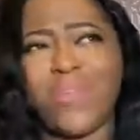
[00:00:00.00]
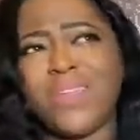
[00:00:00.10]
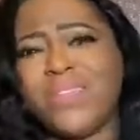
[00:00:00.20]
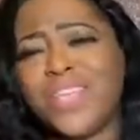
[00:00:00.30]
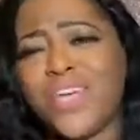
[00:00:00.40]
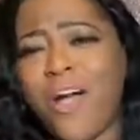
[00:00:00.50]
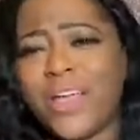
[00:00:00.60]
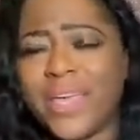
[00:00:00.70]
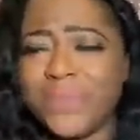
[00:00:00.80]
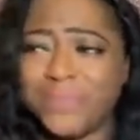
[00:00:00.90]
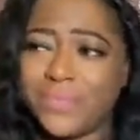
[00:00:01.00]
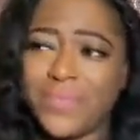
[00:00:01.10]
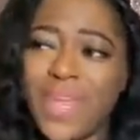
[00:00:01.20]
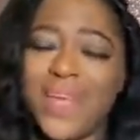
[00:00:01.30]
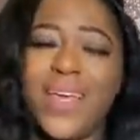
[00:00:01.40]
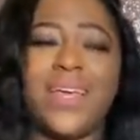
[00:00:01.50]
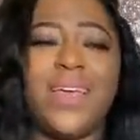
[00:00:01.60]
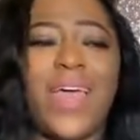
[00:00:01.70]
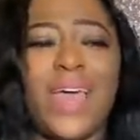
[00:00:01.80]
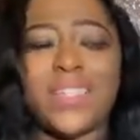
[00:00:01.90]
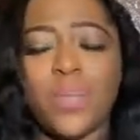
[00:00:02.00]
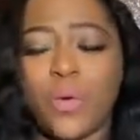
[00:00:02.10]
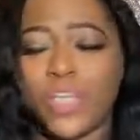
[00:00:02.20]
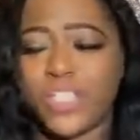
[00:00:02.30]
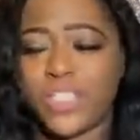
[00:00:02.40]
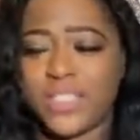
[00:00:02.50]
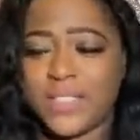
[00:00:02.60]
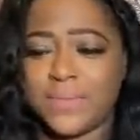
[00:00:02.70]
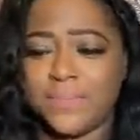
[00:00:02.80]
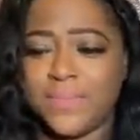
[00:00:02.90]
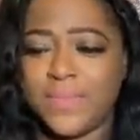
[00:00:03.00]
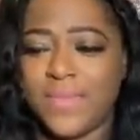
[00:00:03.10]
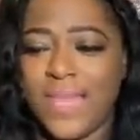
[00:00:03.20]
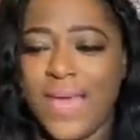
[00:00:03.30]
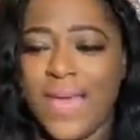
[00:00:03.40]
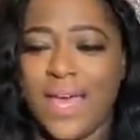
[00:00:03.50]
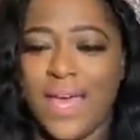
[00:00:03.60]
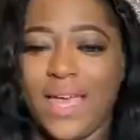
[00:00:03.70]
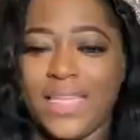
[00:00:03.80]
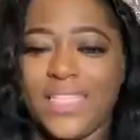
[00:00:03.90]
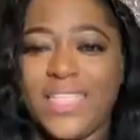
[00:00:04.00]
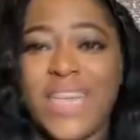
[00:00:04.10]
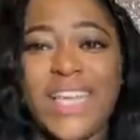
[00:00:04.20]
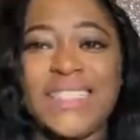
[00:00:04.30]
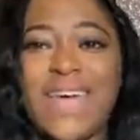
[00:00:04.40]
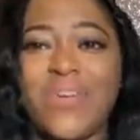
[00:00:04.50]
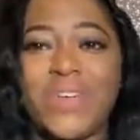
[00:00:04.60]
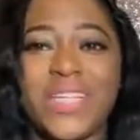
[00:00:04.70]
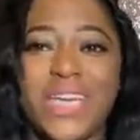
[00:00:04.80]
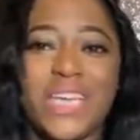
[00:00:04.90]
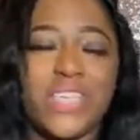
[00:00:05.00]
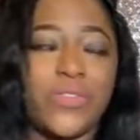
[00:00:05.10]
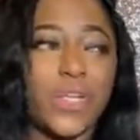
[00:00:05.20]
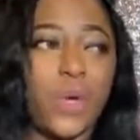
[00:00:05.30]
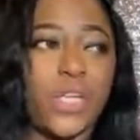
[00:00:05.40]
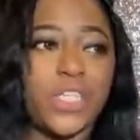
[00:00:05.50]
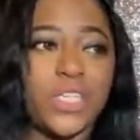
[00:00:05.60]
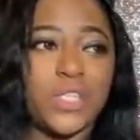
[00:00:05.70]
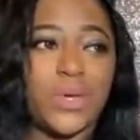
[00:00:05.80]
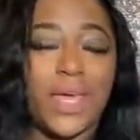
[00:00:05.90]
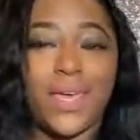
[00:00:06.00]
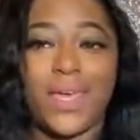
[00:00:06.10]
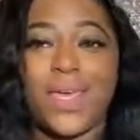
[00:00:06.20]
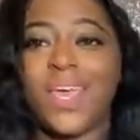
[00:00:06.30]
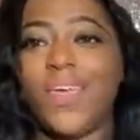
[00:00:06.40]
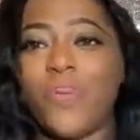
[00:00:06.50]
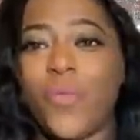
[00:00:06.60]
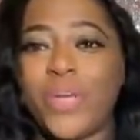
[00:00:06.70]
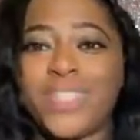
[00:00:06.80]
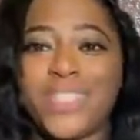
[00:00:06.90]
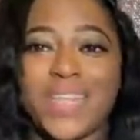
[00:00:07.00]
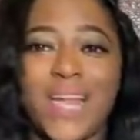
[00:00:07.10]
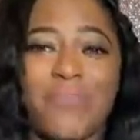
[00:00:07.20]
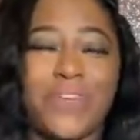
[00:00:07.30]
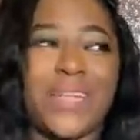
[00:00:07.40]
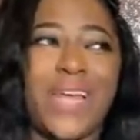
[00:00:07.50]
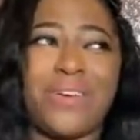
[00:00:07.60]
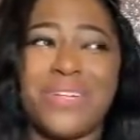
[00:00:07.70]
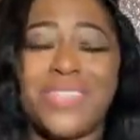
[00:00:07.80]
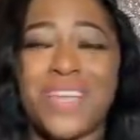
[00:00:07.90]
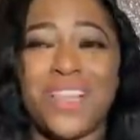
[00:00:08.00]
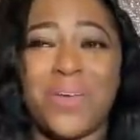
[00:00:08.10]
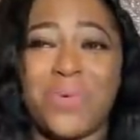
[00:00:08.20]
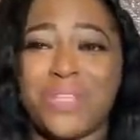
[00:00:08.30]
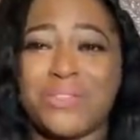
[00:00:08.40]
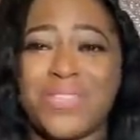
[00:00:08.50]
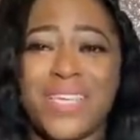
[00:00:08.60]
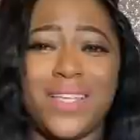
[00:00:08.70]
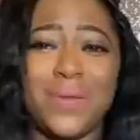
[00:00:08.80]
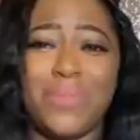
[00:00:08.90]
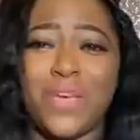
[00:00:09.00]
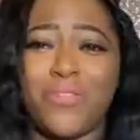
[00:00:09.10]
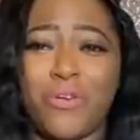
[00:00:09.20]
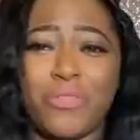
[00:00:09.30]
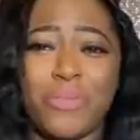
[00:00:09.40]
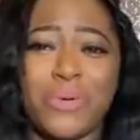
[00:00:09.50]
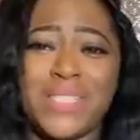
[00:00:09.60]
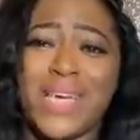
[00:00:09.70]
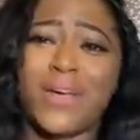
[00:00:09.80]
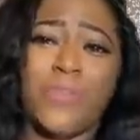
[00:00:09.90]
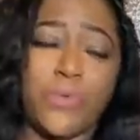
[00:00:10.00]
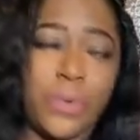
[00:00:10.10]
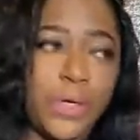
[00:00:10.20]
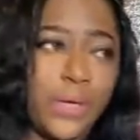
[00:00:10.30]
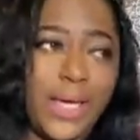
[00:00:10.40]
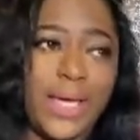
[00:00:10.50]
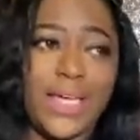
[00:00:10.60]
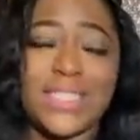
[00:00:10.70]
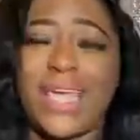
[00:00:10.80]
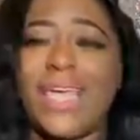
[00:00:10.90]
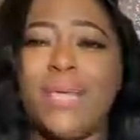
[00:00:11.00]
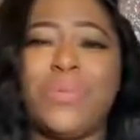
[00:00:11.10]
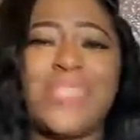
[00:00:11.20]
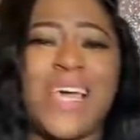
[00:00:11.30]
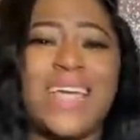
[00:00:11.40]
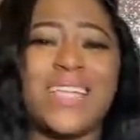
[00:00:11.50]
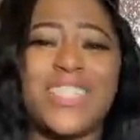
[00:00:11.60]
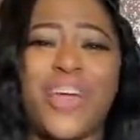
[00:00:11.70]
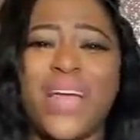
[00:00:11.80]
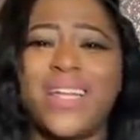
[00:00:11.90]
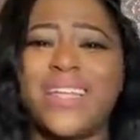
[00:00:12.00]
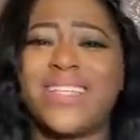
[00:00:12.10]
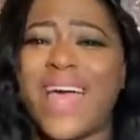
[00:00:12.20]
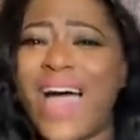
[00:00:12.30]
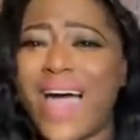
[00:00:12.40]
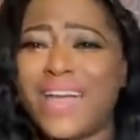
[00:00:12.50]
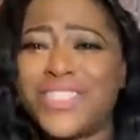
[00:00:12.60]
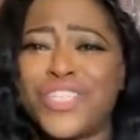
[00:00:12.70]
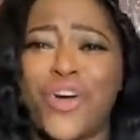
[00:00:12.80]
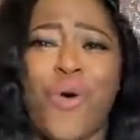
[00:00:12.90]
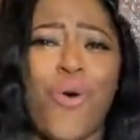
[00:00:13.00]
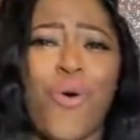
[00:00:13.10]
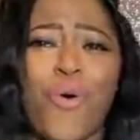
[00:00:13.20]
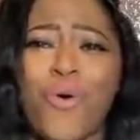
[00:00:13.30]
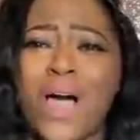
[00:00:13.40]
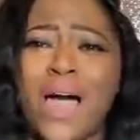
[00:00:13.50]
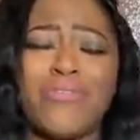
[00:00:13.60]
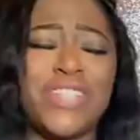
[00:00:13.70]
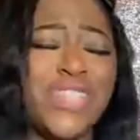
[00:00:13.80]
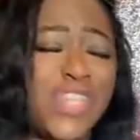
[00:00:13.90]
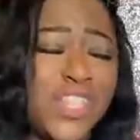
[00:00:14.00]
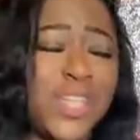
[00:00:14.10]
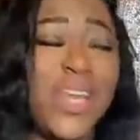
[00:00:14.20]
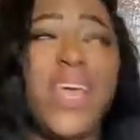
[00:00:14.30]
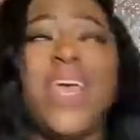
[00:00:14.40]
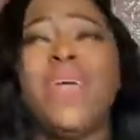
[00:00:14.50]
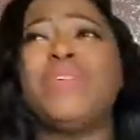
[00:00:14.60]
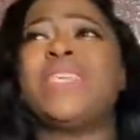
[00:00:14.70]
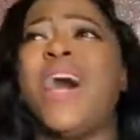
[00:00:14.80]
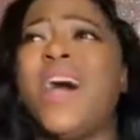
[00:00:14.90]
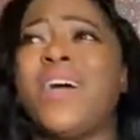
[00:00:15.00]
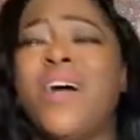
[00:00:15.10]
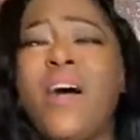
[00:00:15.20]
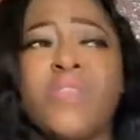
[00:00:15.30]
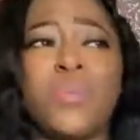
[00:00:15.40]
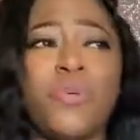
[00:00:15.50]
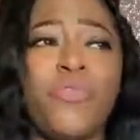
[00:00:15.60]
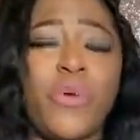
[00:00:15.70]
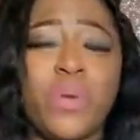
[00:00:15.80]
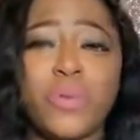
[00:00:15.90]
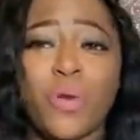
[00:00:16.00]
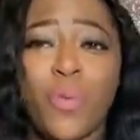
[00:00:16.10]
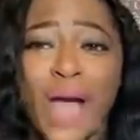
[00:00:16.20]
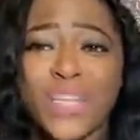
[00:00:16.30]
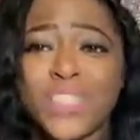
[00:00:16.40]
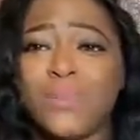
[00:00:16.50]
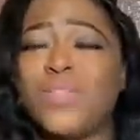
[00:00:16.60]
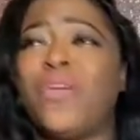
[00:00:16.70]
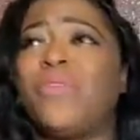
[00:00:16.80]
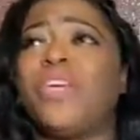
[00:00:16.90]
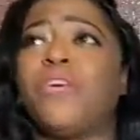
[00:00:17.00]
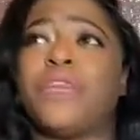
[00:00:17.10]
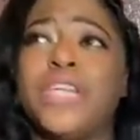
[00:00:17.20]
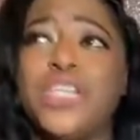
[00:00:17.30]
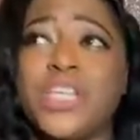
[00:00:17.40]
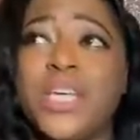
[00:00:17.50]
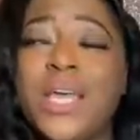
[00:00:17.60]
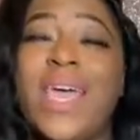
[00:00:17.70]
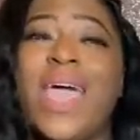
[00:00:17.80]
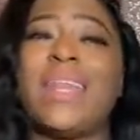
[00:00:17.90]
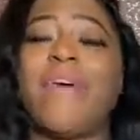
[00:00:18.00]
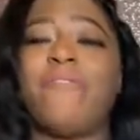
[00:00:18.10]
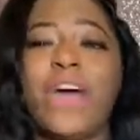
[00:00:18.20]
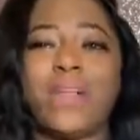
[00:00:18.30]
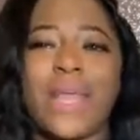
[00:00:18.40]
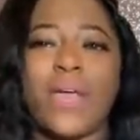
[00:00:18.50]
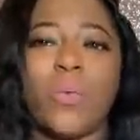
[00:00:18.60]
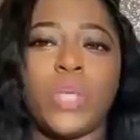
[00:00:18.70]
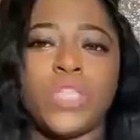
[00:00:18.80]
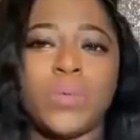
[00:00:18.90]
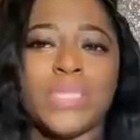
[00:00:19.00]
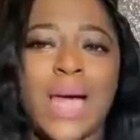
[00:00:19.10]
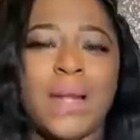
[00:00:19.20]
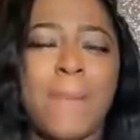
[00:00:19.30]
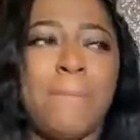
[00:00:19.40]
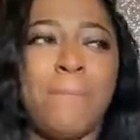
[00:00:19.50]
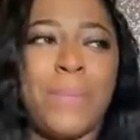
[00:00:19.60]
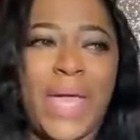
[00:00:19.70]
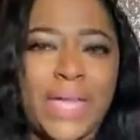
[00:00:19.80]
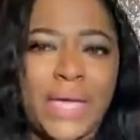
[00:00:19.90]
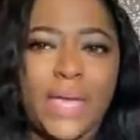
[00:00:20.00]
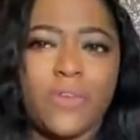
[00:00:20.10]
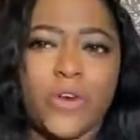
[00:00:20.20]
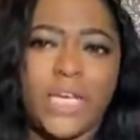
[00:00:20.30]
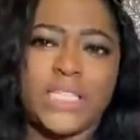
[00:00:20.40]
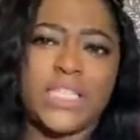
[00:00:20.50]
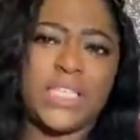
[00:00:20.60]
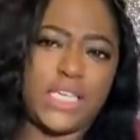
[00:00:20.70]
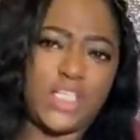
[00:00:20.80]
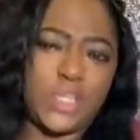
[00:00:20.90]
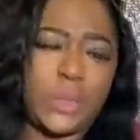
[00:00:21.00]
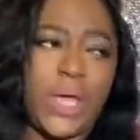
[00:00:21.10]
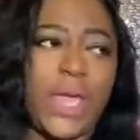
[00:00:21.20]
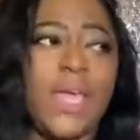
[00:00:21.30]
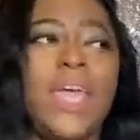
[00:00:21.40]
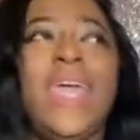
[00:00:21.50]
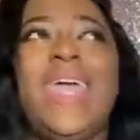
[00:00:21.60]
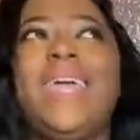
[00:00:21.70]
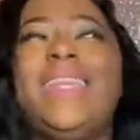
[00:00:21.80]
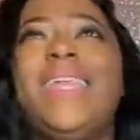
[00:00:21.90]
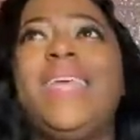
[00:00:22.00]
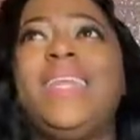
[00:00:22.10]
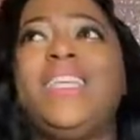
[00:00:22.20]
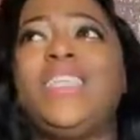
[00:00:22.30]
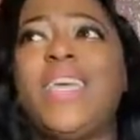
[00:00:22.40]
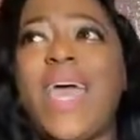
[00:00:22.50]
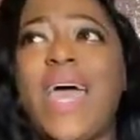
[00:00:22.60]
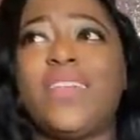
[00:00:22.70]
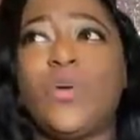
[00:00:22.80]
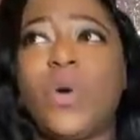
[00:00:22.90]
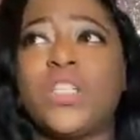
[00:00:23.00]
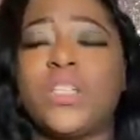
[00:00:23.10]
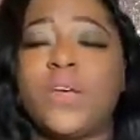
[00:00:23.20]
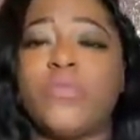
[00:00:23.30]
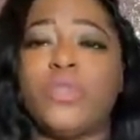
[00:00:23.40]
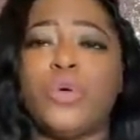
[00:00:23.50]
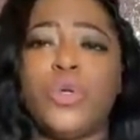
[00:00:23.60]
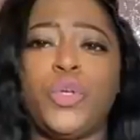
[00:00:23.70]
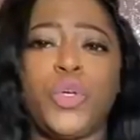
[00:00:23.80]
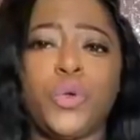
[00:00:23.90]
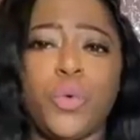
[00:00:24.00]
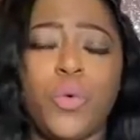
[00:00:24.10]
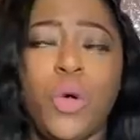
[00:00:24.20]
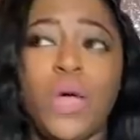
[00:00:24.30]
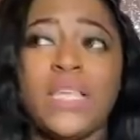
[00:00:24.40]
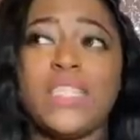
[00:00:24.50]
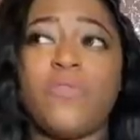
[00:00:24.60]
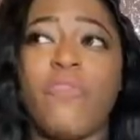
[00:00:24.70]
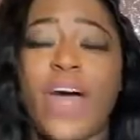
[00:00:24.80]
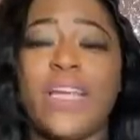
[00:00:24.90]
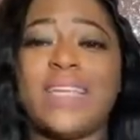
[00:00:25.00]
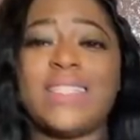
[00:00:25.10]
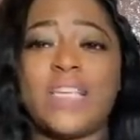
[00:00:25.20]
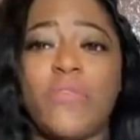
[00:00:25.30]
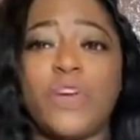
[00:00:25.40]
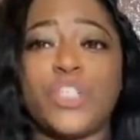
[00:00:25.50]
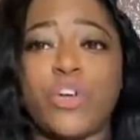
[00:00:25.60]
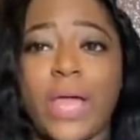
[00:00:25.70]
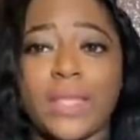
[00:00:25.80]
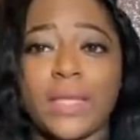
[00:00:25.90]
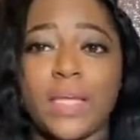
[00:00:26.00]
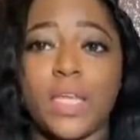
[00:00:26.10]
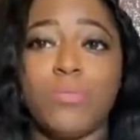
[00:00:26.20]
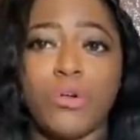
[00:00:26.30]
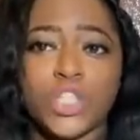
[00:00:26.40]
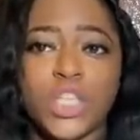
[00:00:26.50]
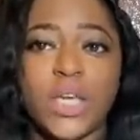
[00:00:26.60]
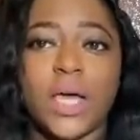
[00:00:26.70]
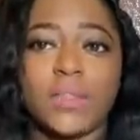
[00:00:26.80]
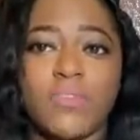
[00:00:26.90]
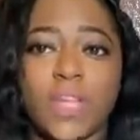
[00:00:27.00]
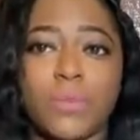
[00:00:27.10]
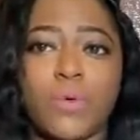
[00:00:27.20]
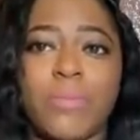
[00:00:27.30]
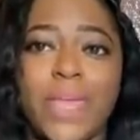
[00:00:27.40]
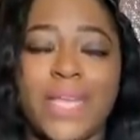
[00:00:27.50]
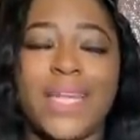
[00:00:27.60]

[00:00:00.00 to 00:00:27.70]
They talking, asking questions. Jay's not really answering the questions, okay? Even Winter said, I feel like on a scale of 1 through 10, him being vulnerable is like a 4, okay? It's like he was like trying to dodge the whole conversation. It was uncomfortable for me to watch. It was very cringy. And I felt like Winter was kind of begging for his attention, okay? And then she had the question of, do you find yourself attracted emotionally unavailable men?